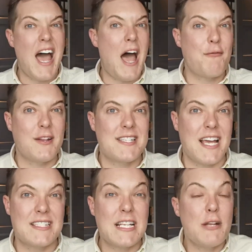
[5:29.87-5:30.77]
at a
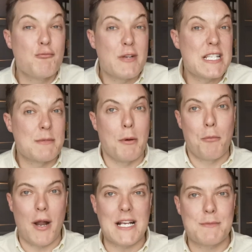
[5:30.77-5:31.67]
fantastically reasonable
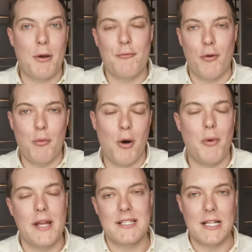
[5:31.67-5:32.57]
price point for what
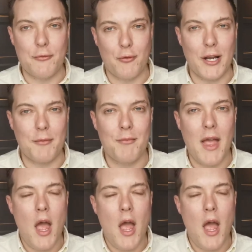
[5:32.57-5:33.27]
we're delivering.